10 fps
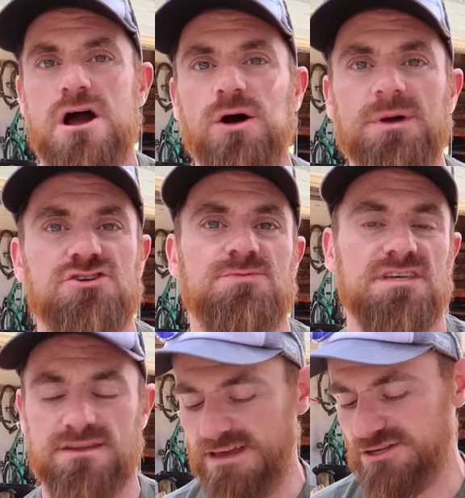all my trips
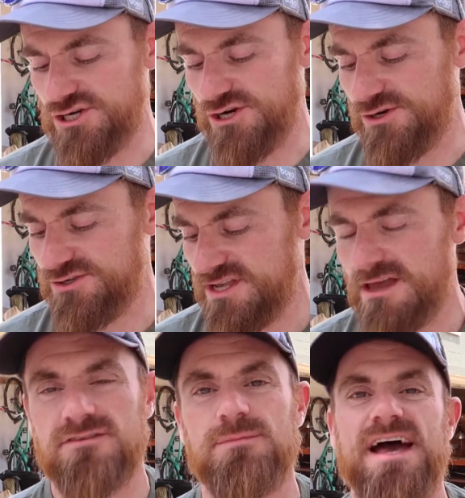and adventures
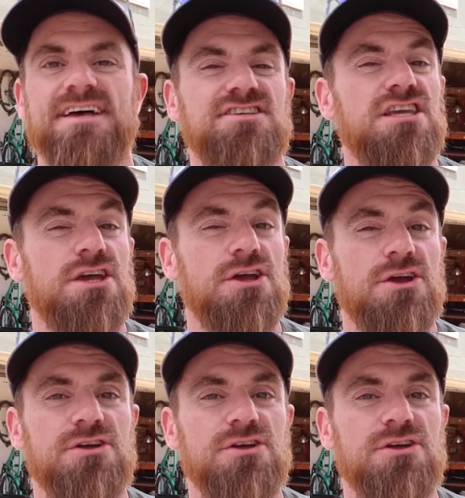the past year,